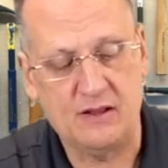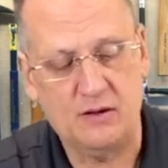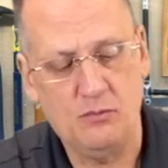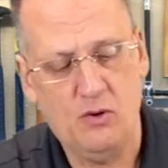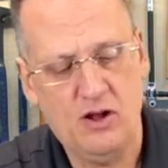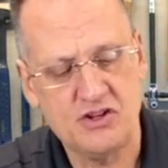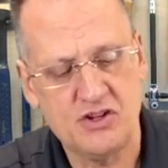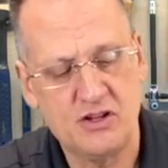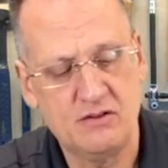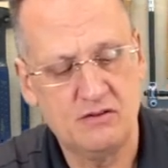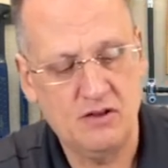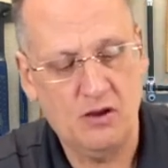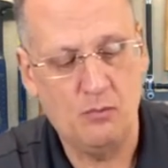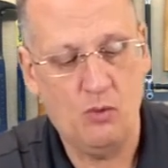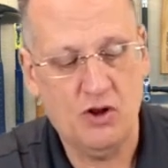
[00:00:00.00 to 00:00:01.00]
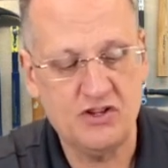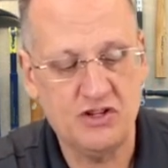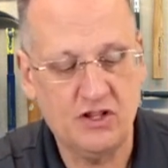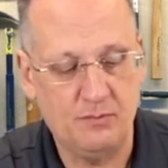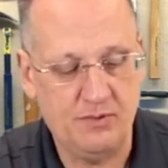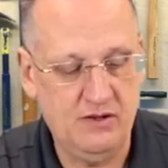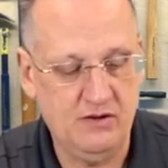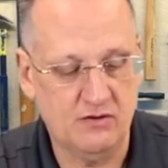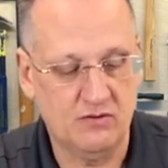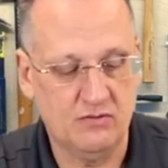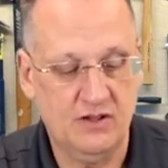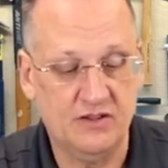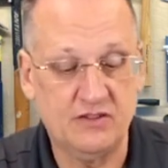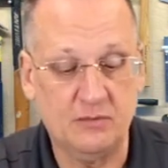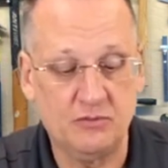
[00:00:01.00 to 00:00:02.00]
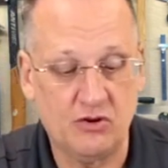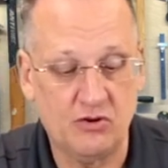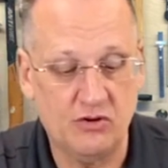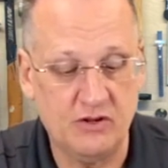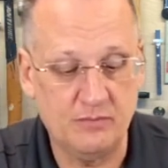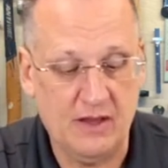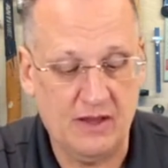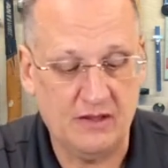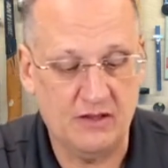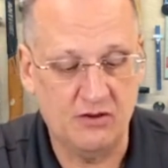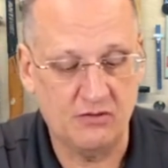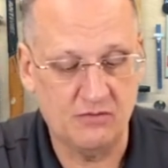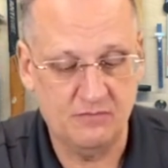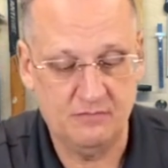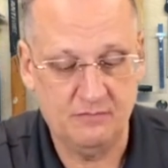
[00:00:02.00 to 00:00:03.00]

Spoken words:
I'm watching up here as I'm turning back here.